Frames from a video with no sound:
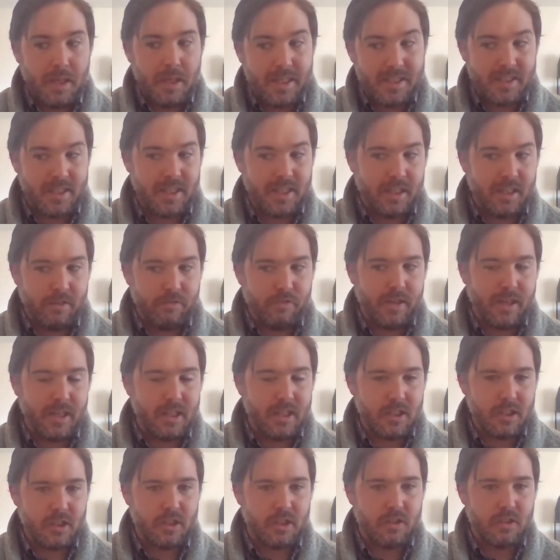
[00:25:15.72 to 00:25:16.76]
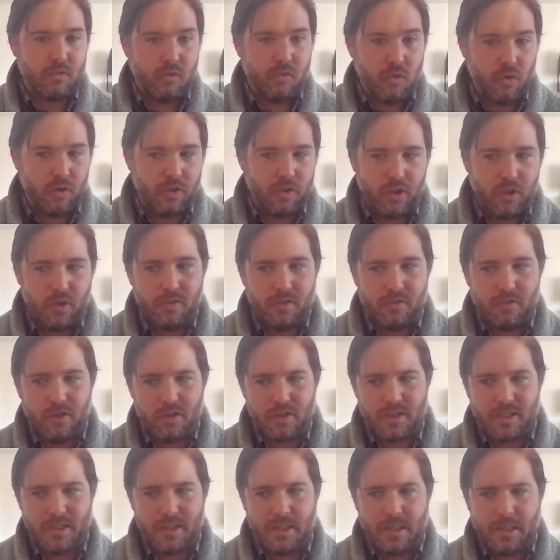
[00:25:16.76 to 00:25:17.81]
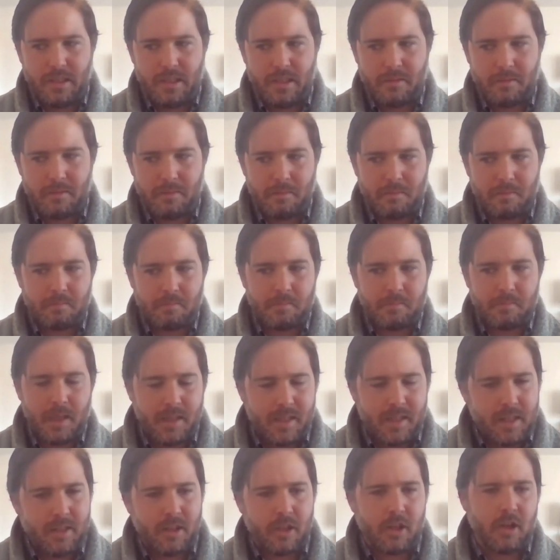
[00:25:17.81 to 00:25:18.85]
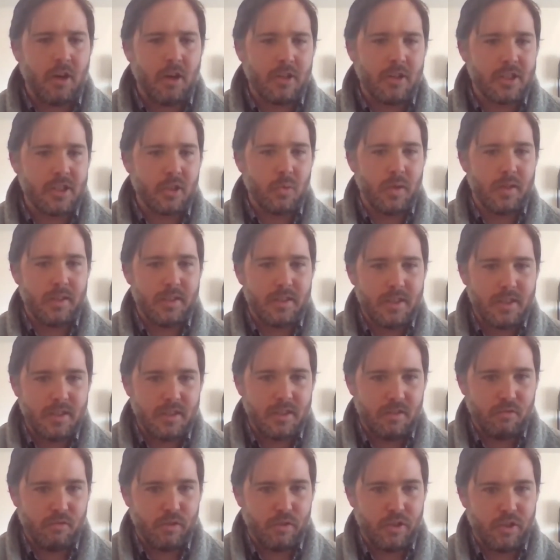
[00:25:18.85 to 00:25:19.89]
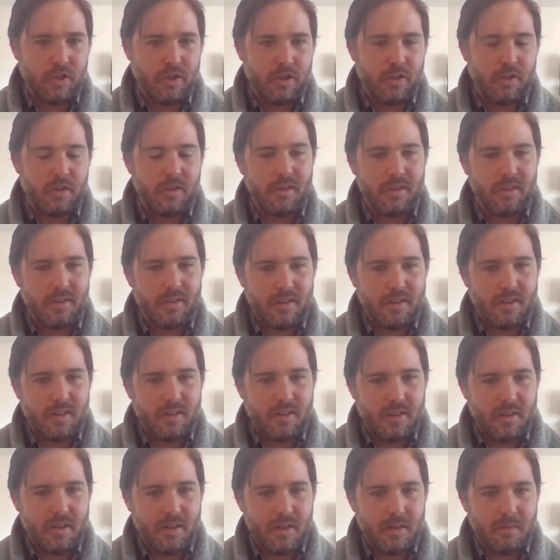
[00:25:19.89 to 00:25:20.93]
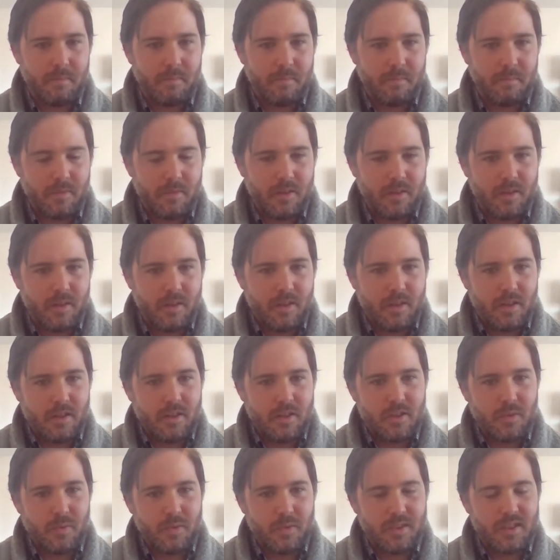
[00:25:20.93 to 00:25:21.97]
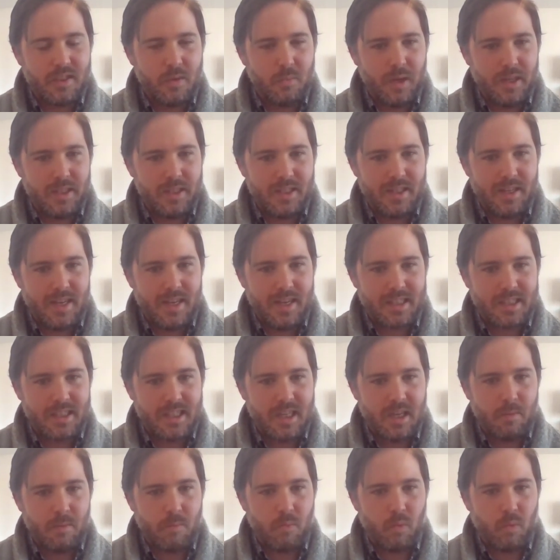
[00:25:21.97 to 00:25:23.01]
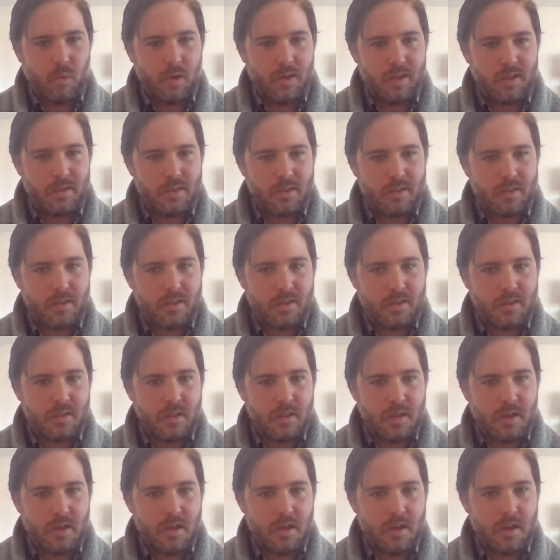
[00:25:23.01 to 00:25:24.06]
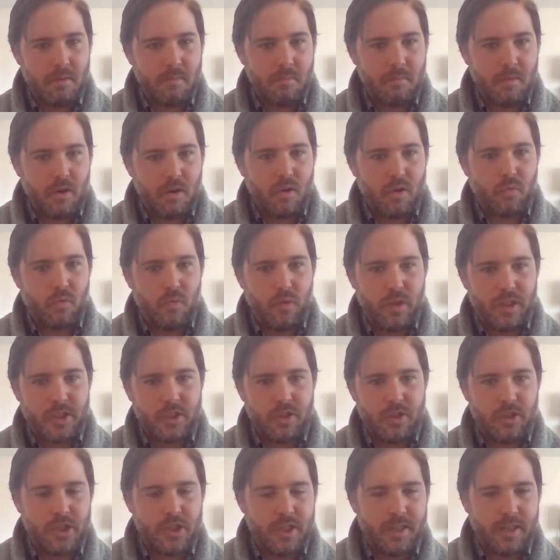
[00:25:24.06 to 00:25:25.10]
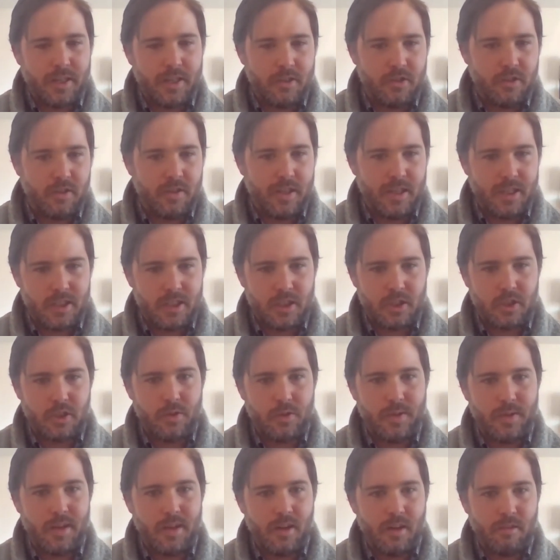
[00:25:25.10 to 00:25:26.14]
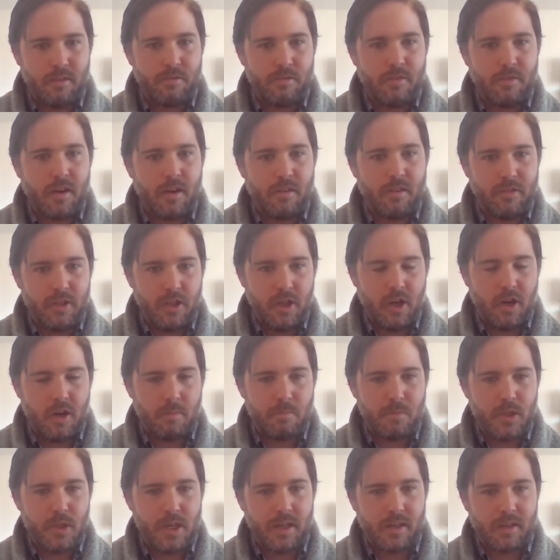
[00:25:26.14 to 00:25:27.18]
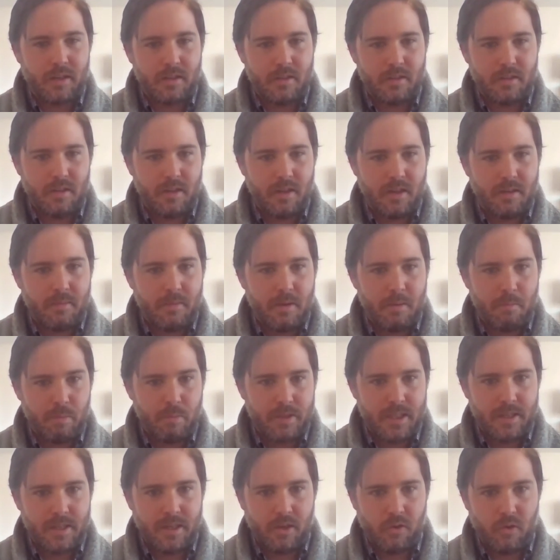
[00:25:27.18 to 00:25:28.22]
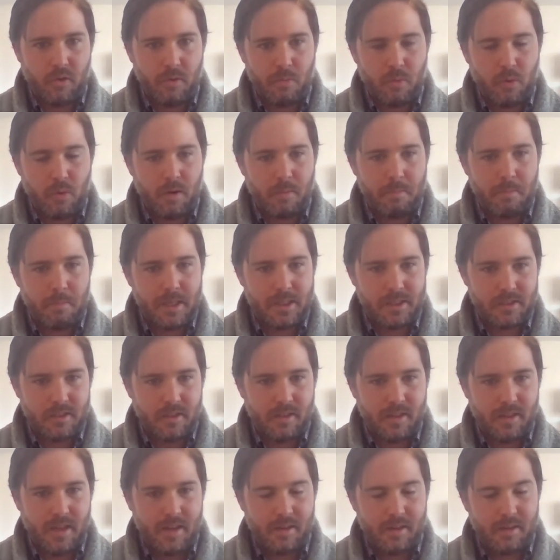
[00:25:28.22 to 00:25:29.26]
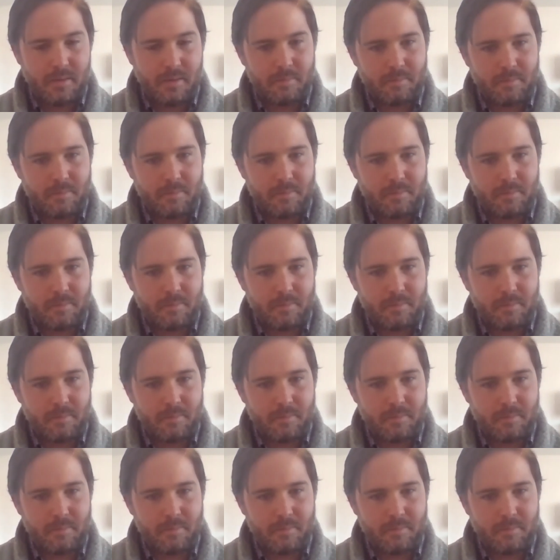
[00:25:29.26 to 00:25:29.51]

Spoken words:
its significance for the university, and then the consequences of return. So in some ways, the next step was researching into the history of the object and presenting a report based on that.